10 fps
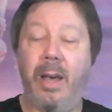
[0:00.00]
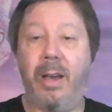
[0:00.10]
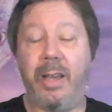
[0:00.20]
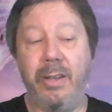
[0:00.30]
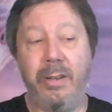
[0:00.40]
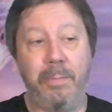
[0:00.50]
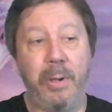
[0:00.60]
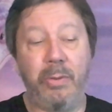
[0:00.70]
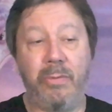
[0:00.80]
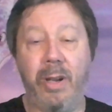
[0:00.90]
I can
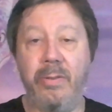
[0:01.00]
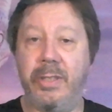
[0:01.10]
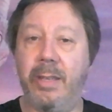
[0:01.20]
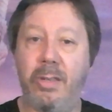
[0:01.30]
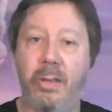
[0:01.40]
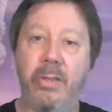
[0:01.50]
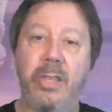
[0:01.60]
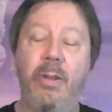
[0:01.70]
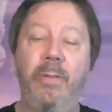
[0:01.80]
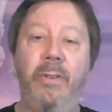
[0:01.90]
build roads that are sort of
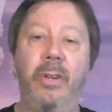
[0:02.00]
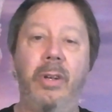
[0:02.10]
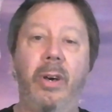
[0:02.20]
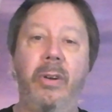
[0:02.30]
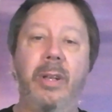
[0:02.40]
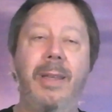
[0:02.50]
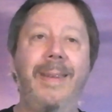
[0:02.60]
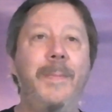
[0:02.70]
2 foot long.